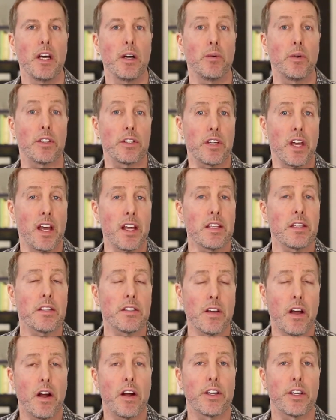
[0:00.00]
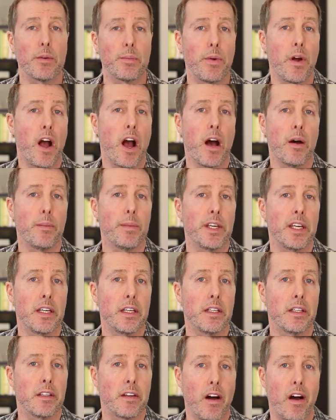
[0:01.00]
Well, chances are you're
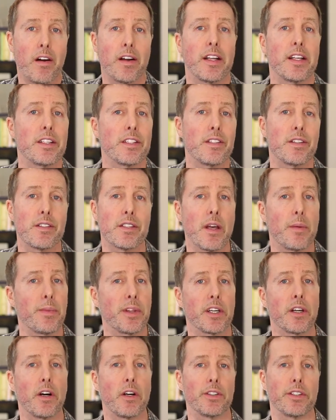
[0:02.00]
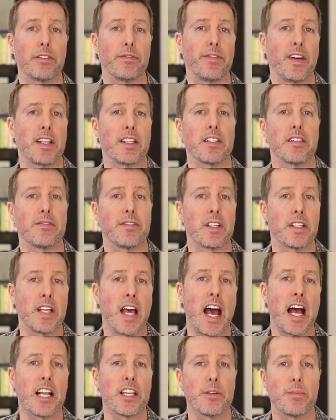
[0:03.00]
probably gone into something called defensive
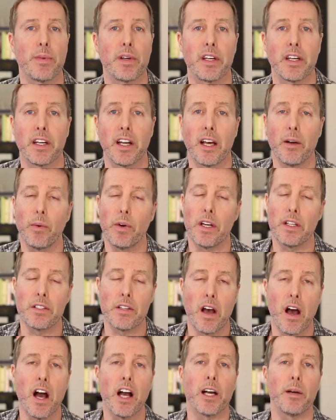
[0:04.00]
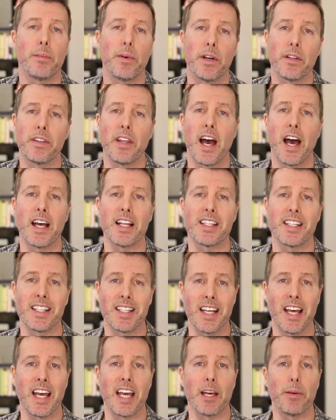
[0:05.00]
detachment, and I want to talk about that
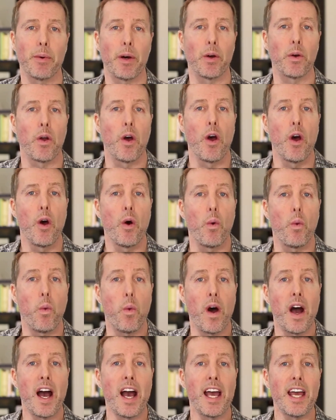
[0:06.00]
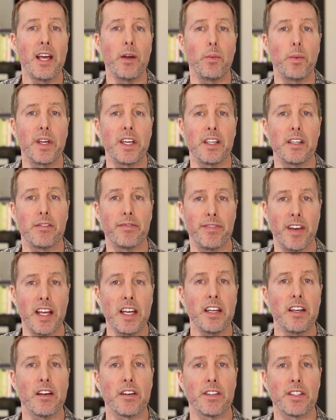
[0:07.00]
today, about why we
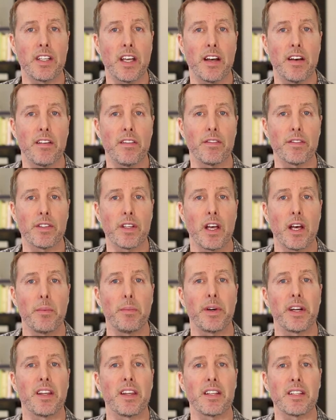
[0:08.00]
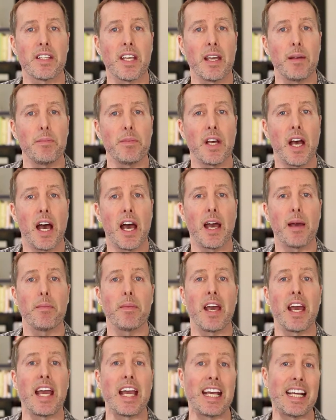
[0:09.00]
defend ourselves, but at the same
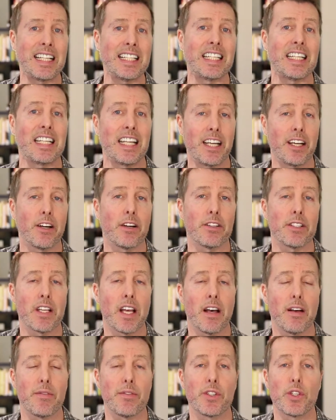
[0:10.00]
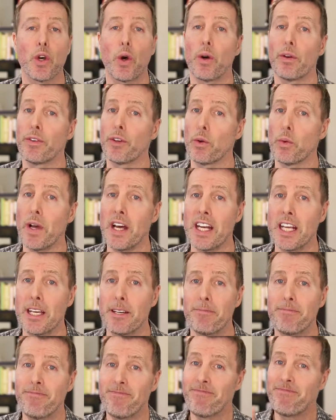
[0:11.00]
time alienate ourselves. So if you're
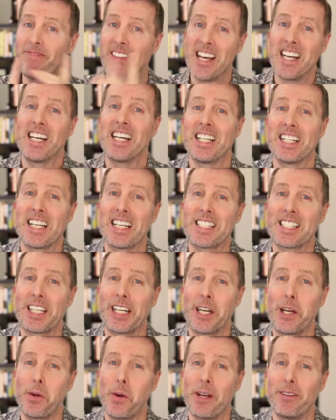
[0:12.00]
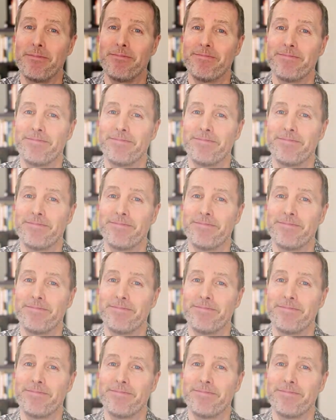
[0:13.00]
ready, let's get into it.